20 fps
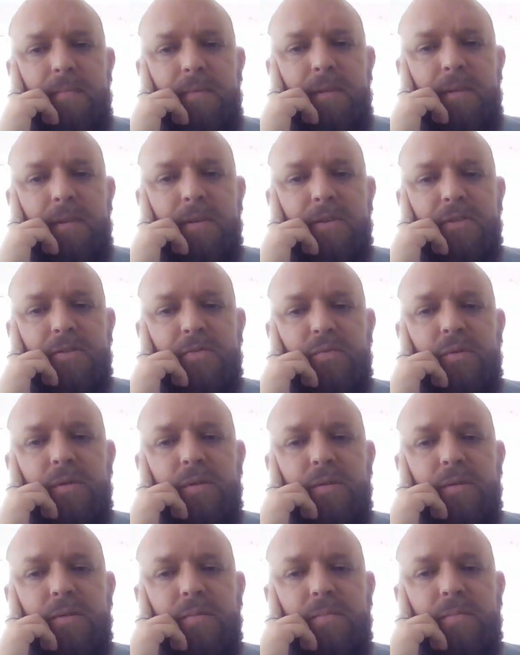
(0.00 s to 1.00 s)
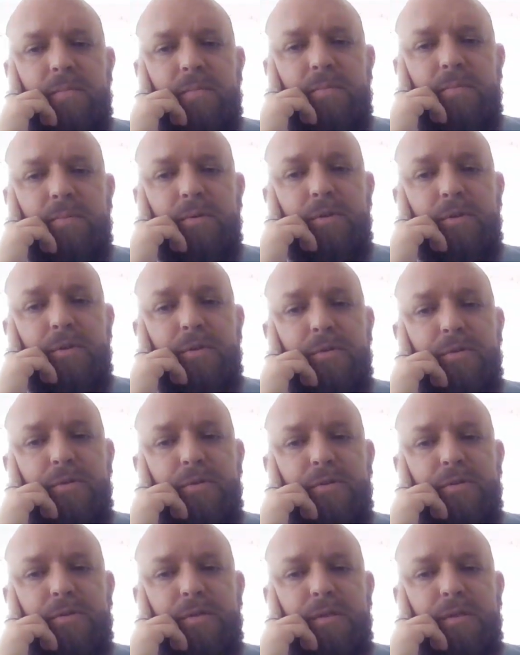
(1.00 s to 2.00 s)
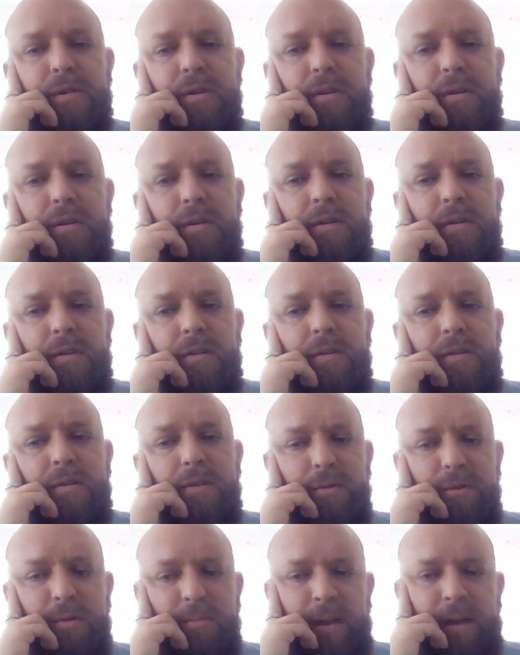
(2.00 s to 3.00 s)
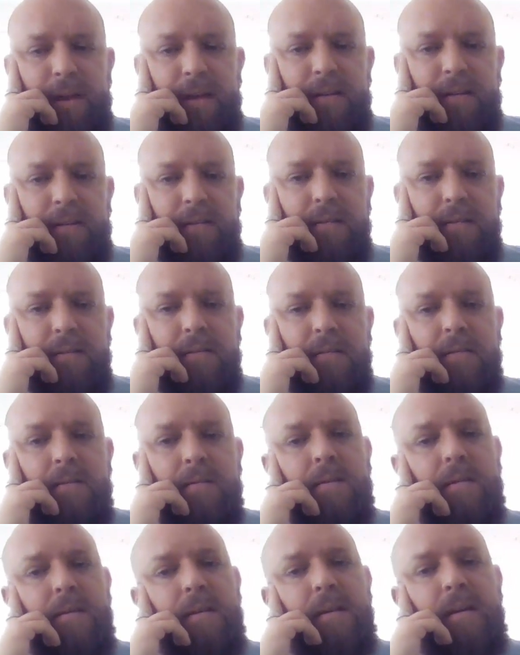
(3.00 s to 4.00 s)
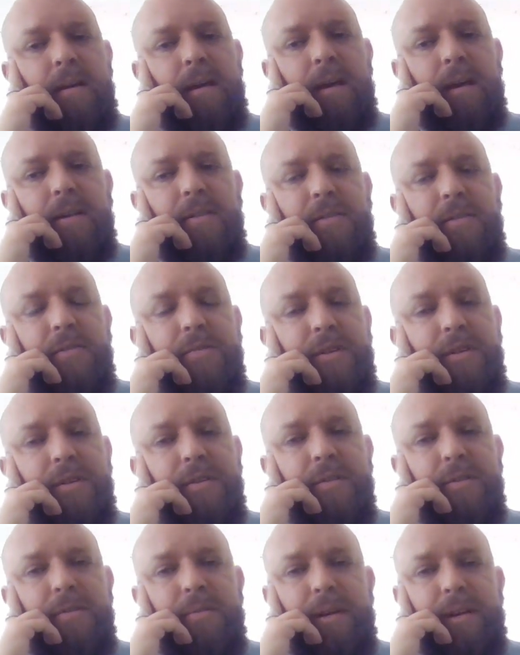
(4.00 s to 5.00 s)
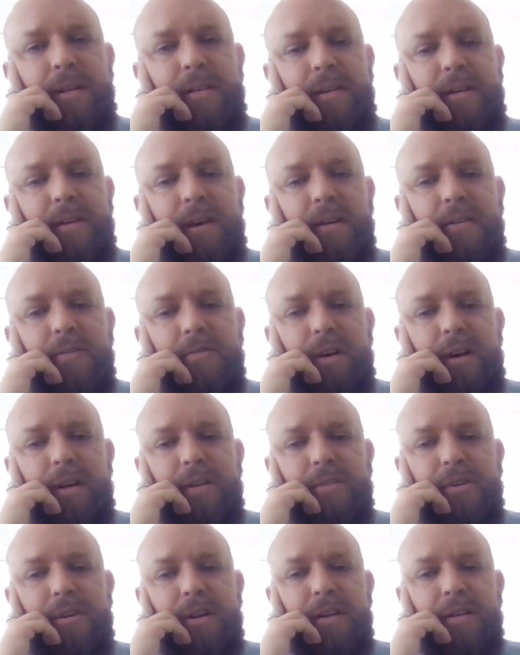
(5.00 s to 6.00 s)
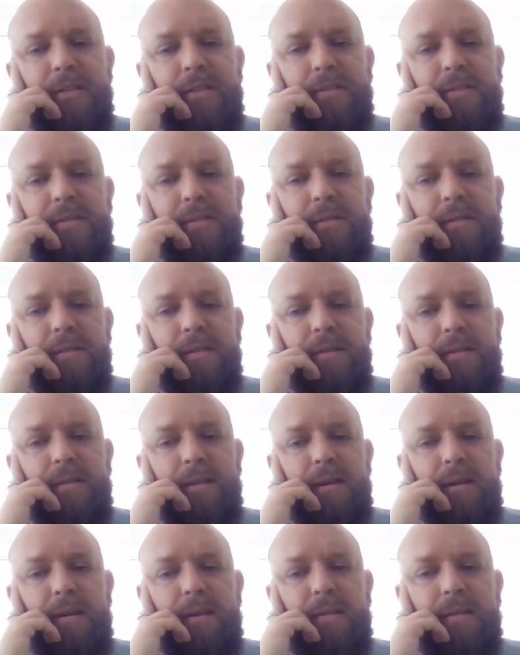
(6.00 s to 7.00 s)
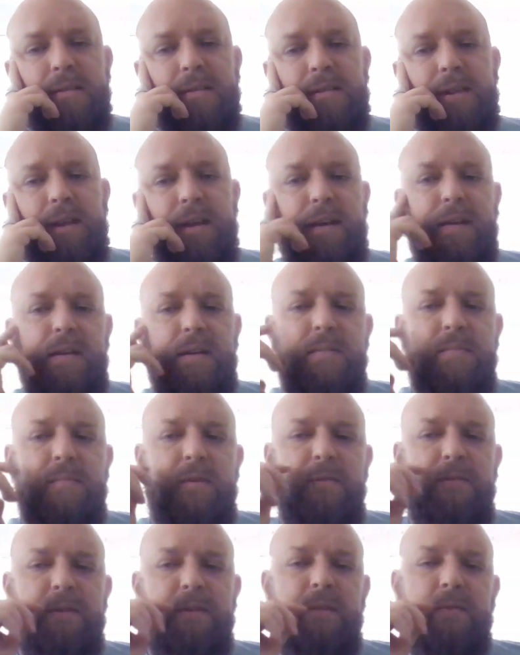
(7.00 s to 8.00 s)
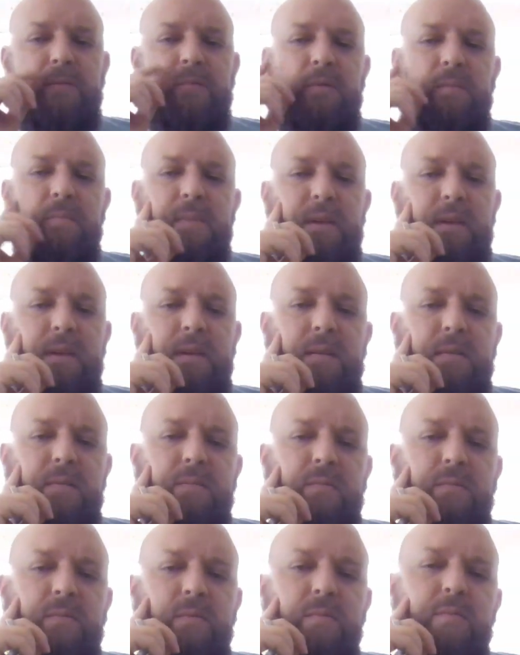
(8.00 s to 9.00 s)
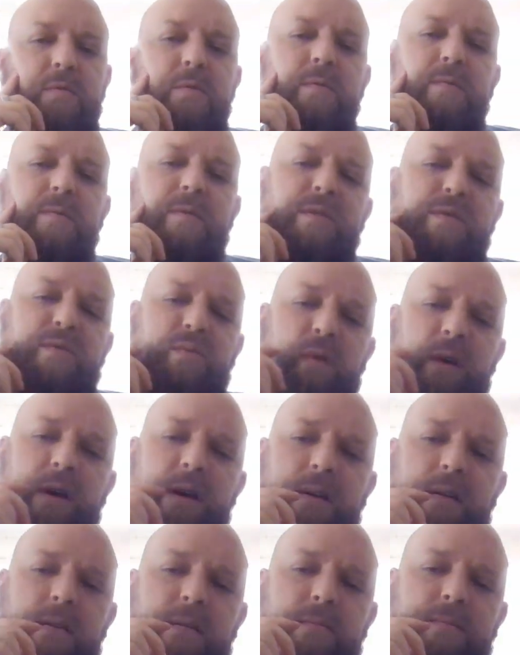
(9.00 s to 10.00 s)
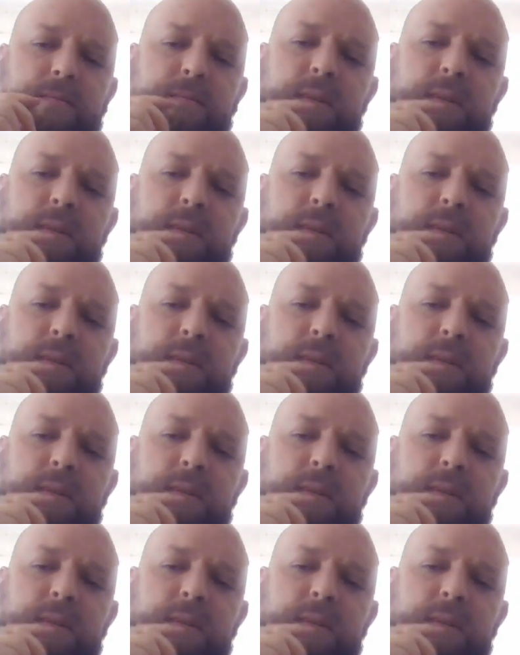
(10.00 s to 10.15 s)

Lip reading: this will produce glutamate, and using glutamate dehydrogenase, the second ammonia will be removed as well.